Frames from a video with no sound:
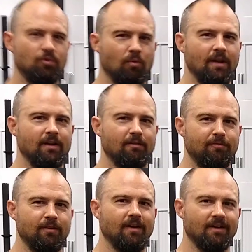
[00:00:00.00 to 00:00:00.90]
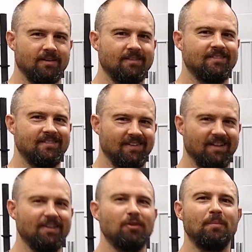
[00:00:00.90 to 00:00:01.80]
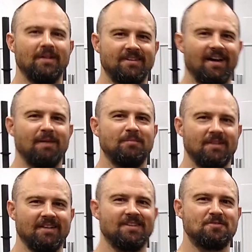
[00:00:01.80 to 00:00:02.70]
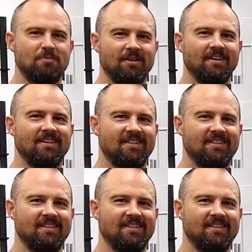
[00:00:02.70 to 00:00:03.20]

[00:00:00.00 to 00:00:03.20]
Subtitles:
You waited a little bit of time to get this one in.